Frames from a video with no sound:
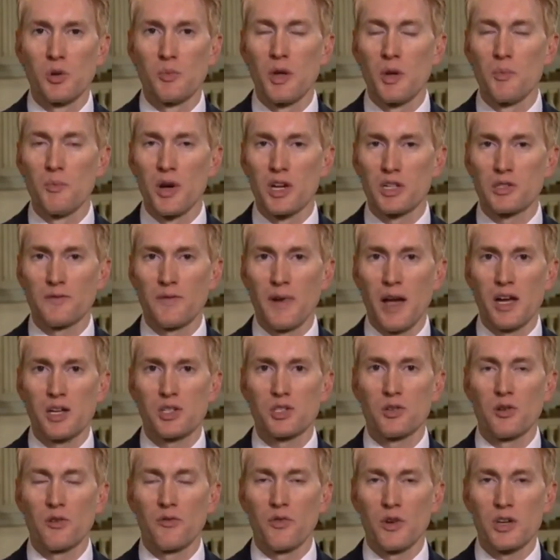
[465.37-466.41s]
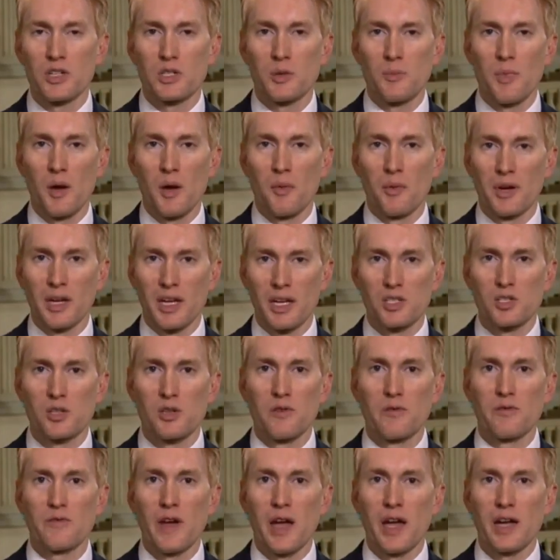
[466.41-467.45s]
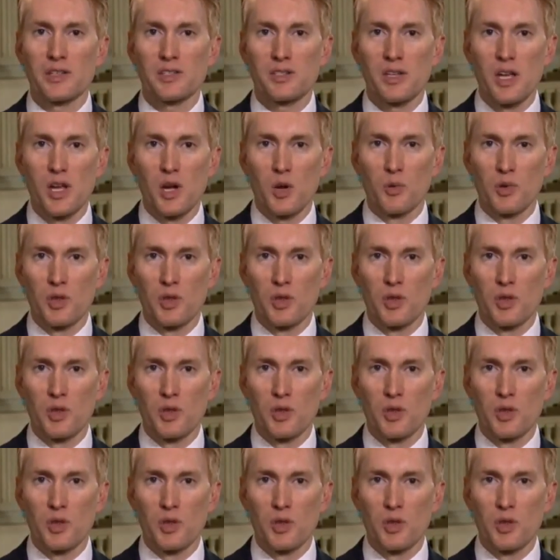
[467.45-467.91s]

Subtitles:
So it'd be much faster for us to be able to get to the facts